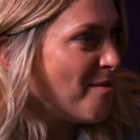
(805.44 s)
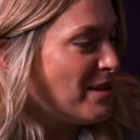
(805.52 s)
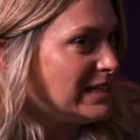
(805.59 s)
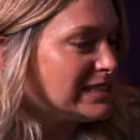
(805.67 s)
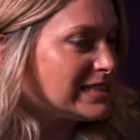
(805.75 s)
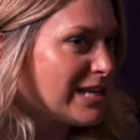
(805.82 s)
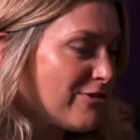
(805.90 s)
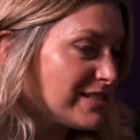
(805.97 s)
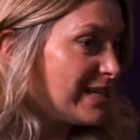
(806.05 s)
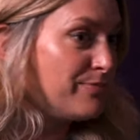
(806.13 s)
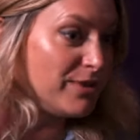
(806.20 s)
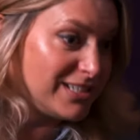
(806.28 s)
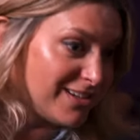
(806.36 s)
I mean,
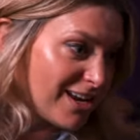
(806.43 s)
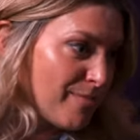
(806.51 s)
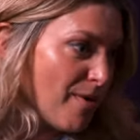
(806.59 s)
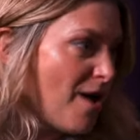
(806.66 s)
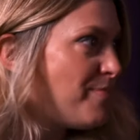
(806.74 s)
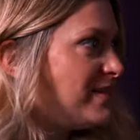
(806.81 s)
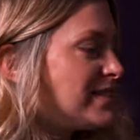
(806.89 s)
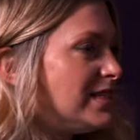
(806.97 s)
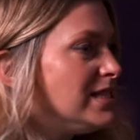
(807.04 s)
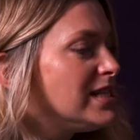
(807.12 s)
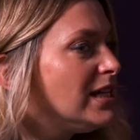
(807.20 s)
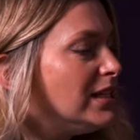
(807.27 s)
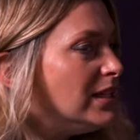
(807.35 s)
seriously, but none of my
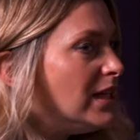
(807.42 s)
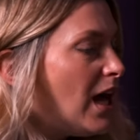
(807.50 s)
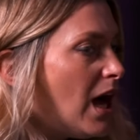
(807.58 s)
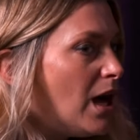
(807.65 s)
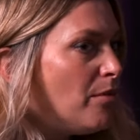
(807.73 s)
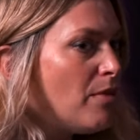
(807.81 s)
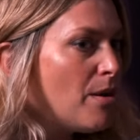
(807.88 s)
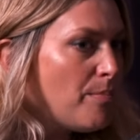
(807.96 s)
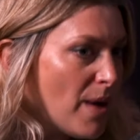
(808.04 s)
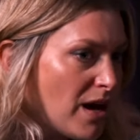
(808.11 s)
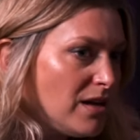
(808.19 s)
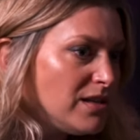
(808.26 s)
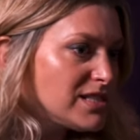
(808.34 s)
business.
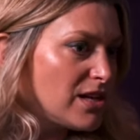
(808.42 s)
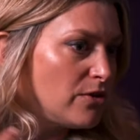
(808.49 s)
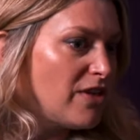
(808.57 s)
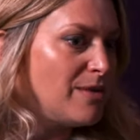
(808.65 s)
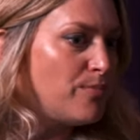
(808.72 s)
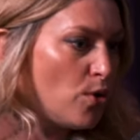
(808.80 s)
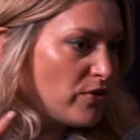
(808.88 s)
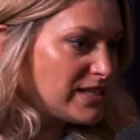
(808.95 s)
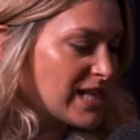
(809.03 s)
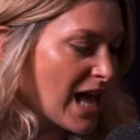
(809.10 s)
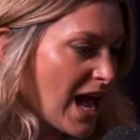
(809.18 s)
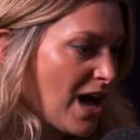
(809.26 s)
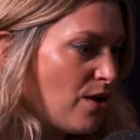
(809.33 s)
But so they bought this
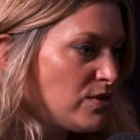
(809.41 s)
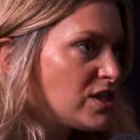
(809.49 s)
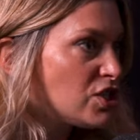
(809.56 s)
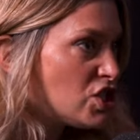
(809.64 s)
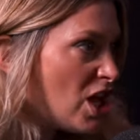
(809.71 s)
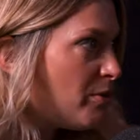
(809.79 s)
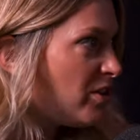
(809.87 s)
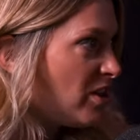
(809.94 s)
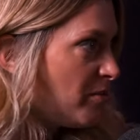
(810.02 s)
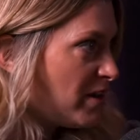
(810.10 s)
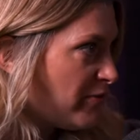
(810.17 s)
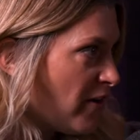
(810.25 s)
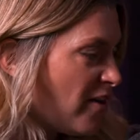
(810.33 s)
house. There's two of them
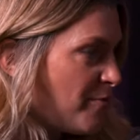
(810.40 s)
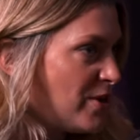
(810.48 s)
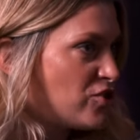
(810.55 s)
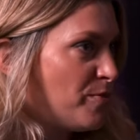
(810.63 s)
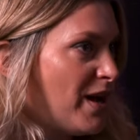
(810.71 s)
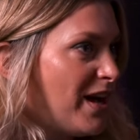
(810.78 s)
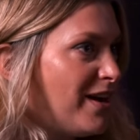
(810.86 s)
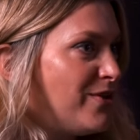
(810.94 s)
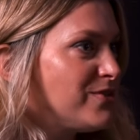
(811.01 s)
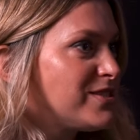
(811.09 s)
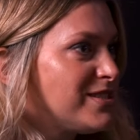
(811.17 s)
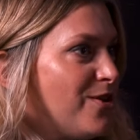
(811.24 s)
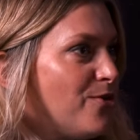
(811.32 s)
in a 5-bedroom
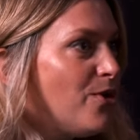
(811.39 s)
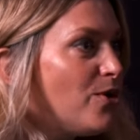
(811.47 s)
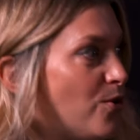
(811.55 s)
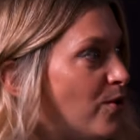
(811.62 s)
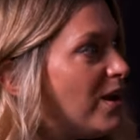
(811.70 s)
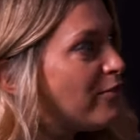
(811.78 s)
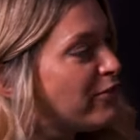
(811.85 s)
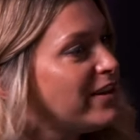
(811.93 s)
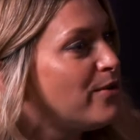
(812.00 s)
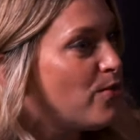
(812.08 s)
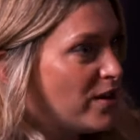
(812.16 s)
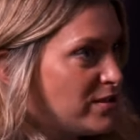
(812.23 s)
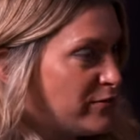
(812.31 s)
house. All lovely
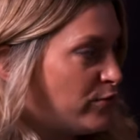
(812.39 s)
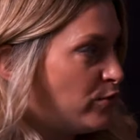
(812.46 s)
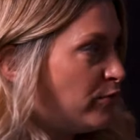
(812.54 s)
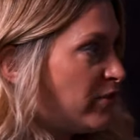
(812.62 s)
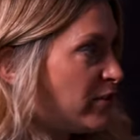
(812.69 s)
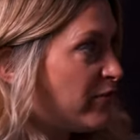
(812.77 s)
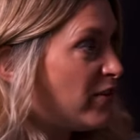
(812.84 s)
and wonderful for the